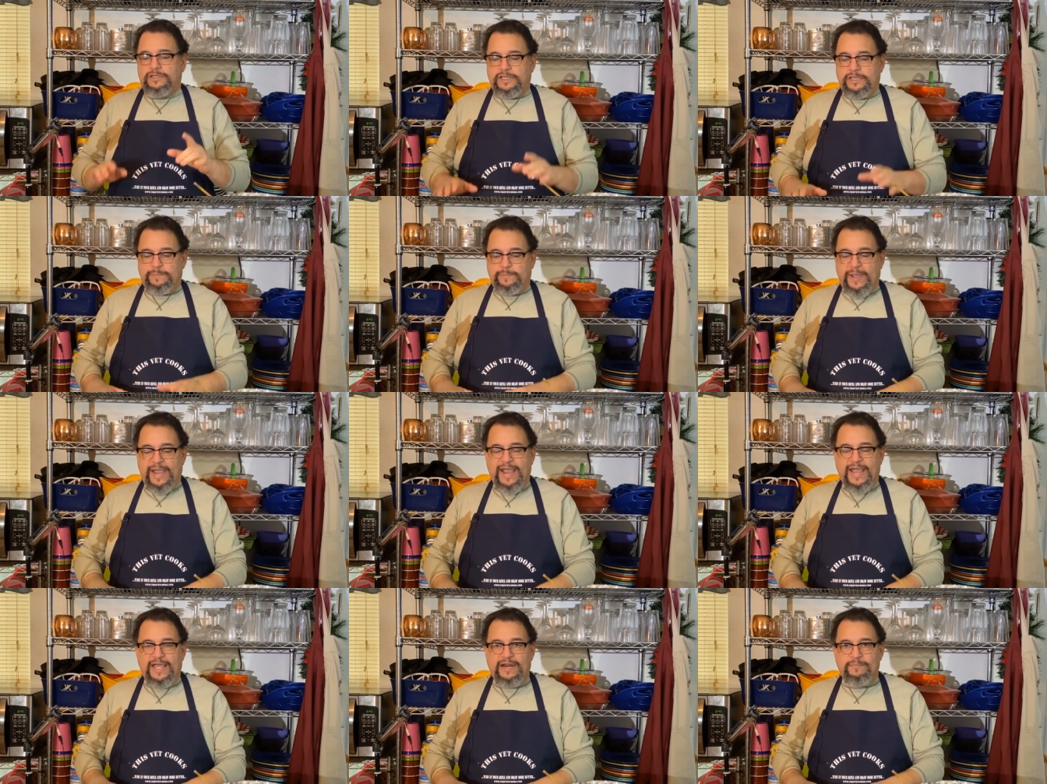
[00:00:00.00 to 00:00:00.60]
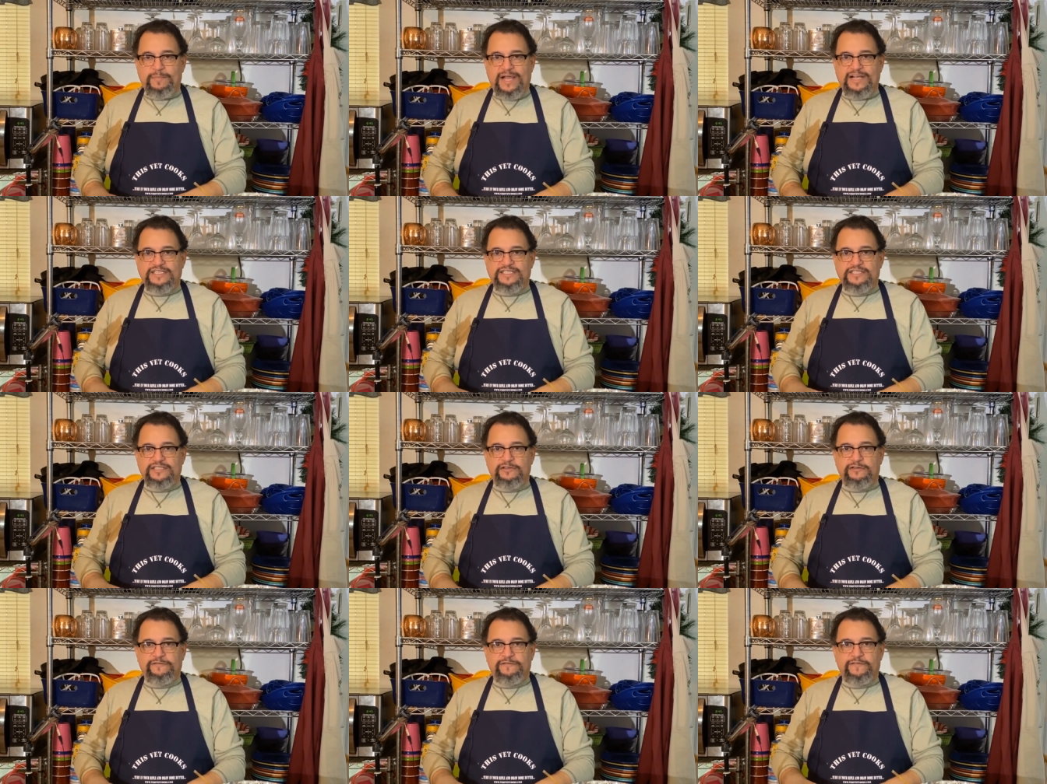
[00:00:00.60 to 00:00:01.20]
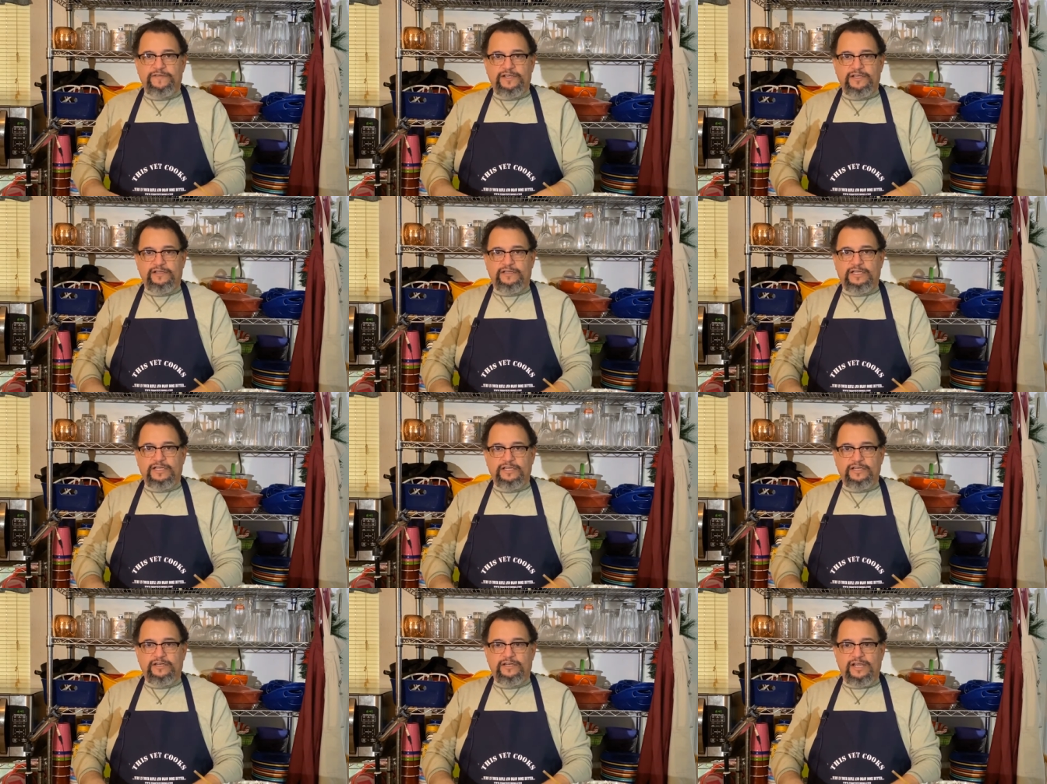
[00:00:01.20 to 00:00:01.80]
the pan might still
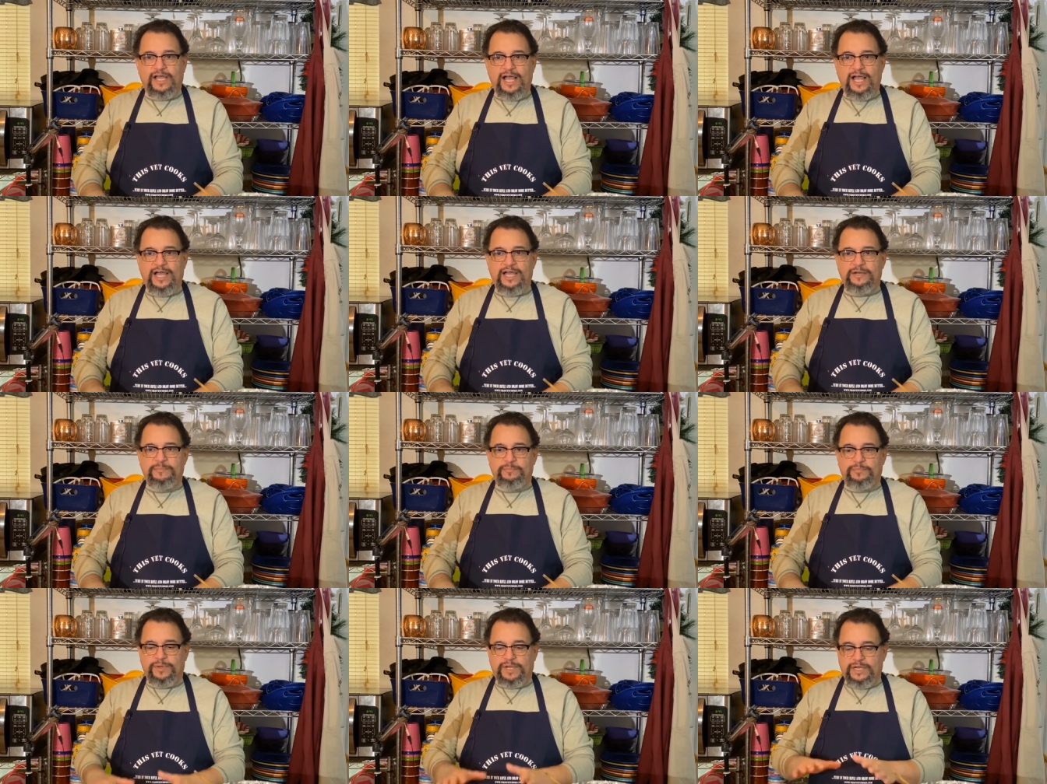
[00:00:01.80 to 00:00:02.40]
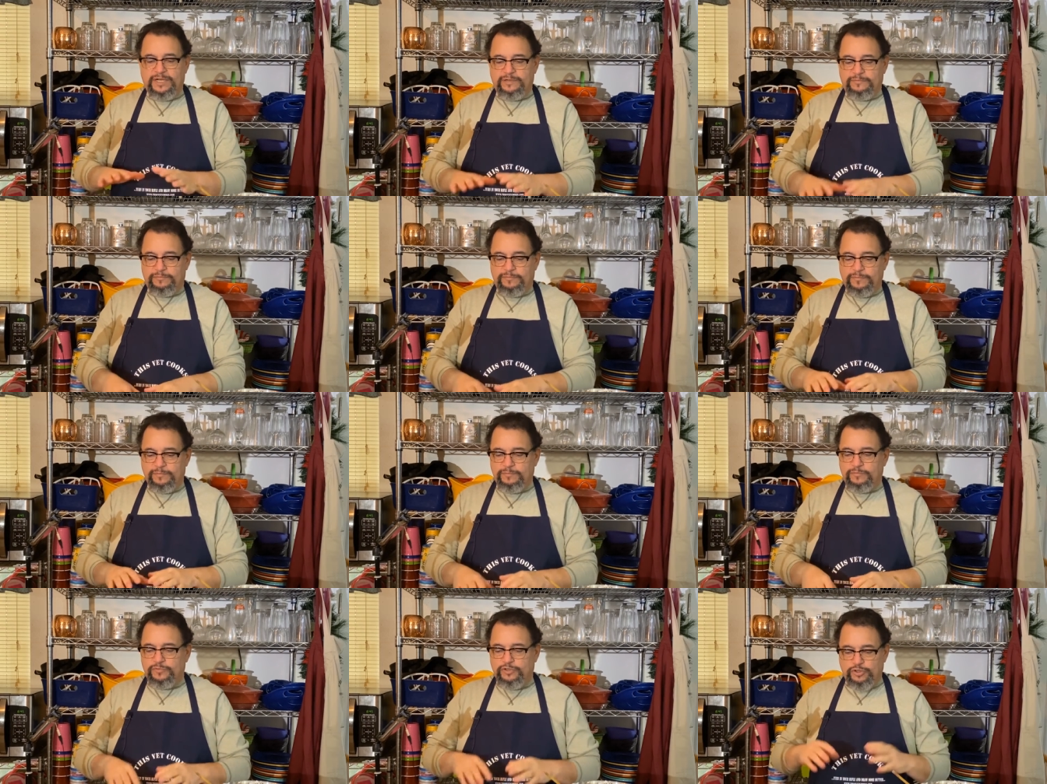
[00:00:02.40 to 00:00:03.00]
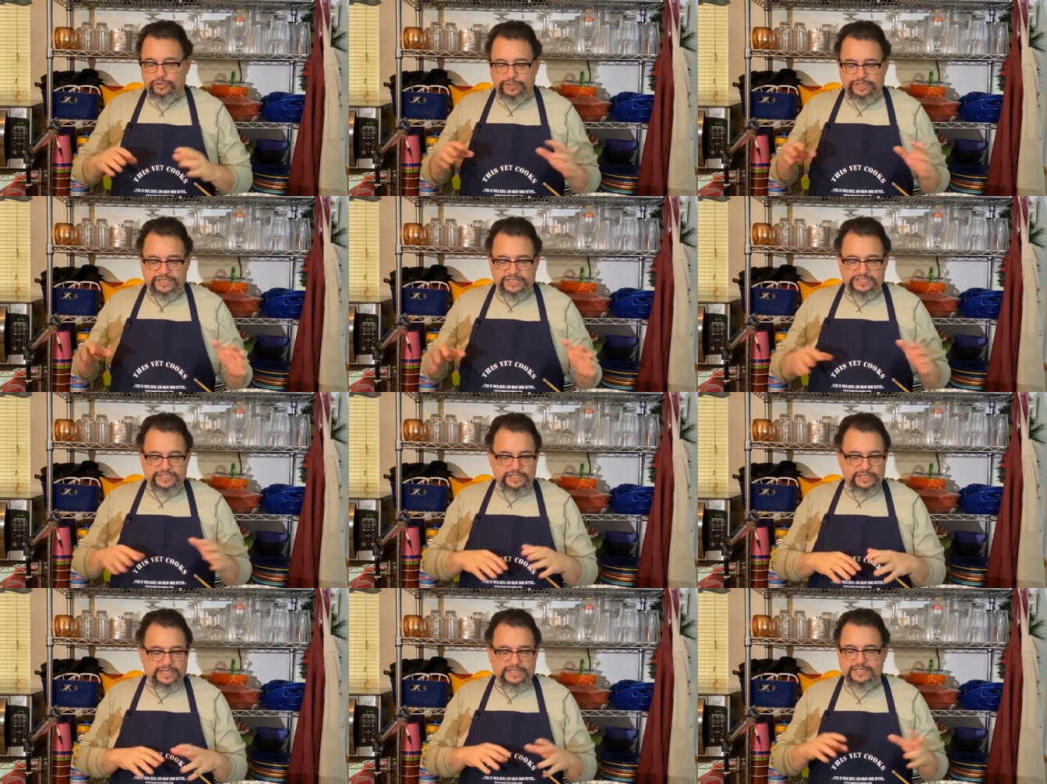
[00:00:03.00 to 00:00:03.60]
feel a little hot, but during
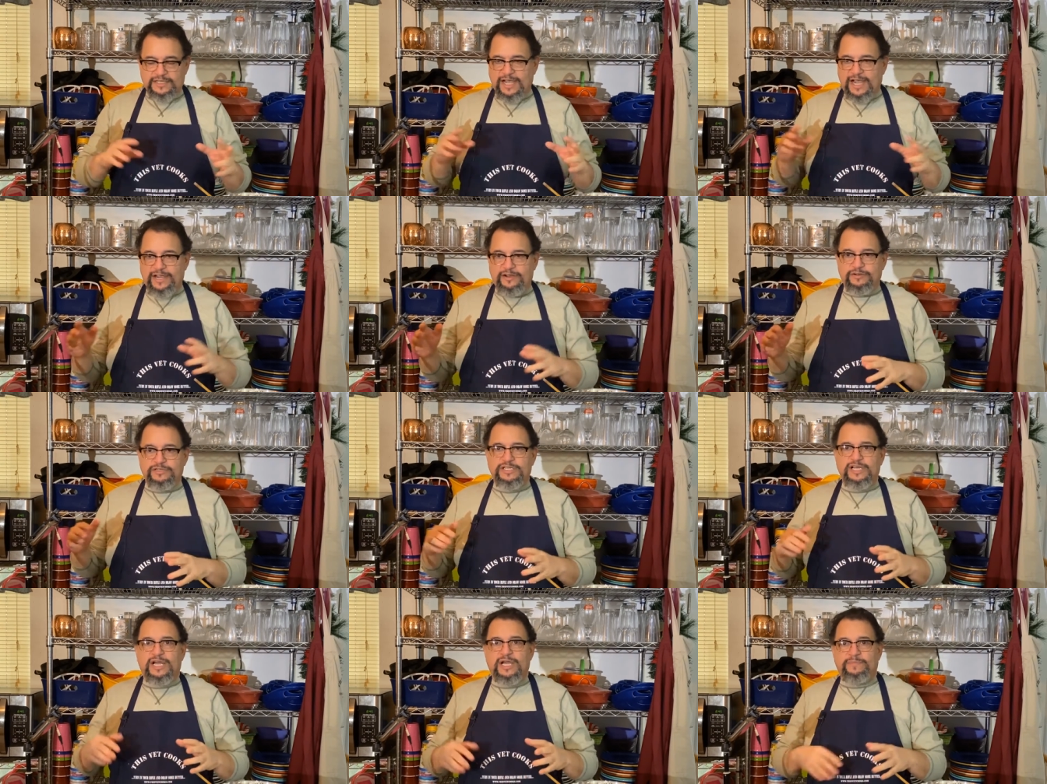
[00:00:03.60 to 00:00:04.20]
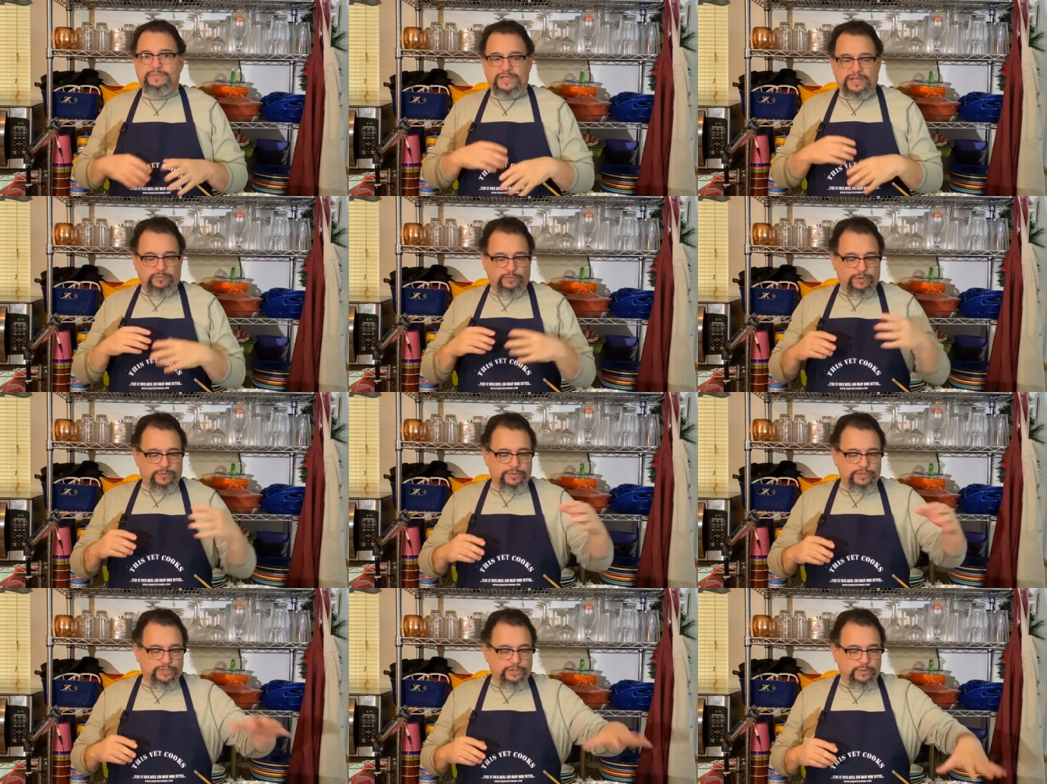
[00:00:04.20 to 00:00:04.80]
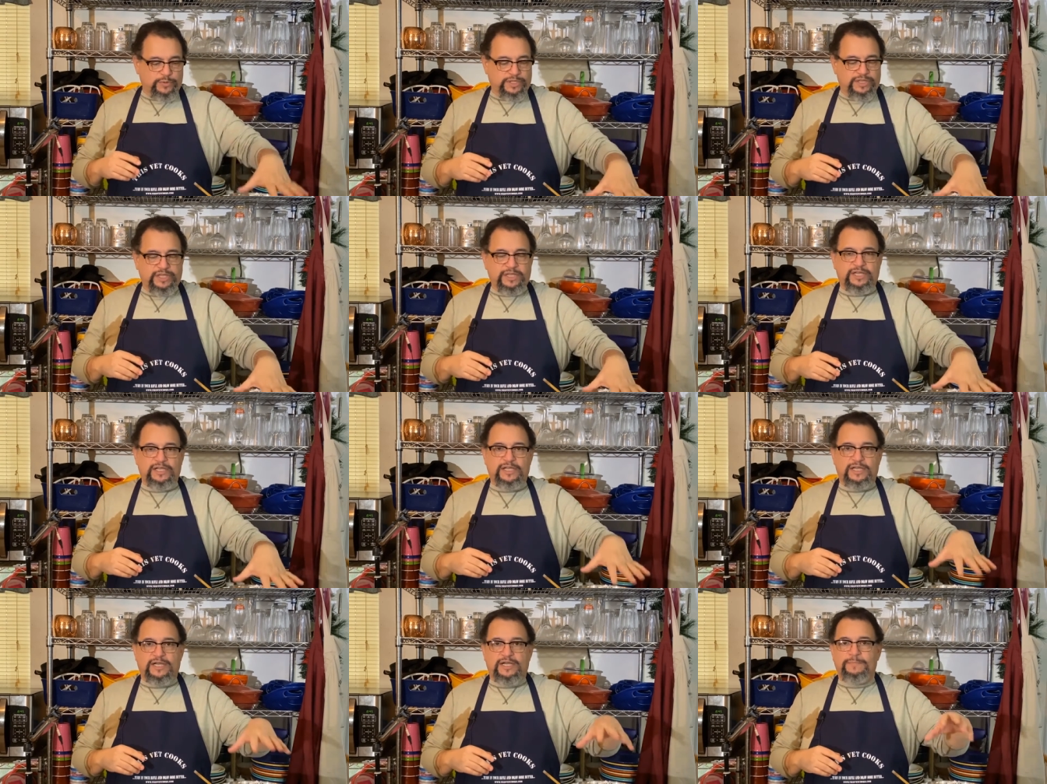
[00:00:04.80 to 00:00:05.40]
this entire time that we were doing
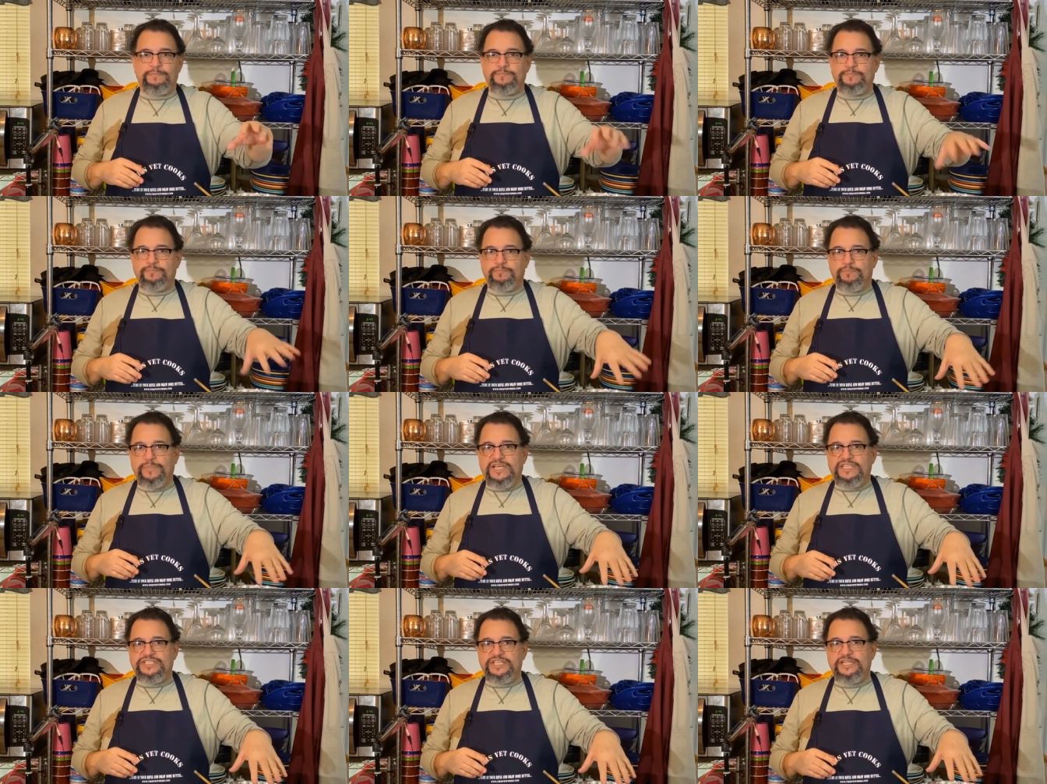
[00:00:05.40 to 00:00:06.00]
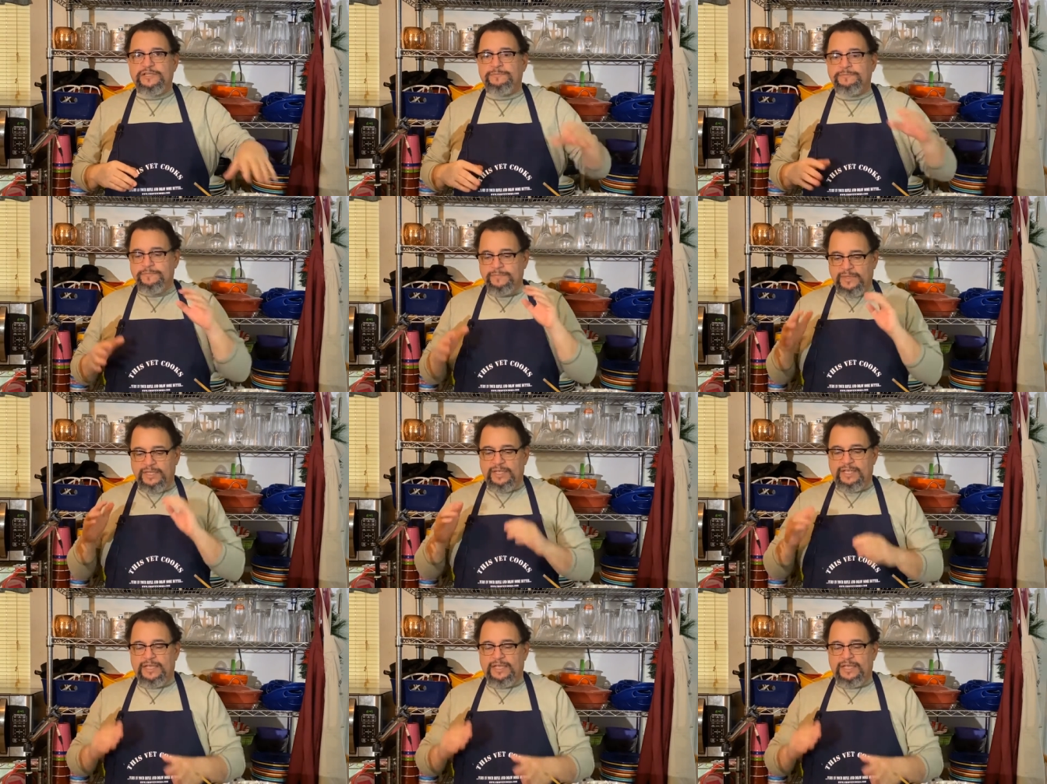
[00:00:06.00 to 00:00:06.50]
the mixing,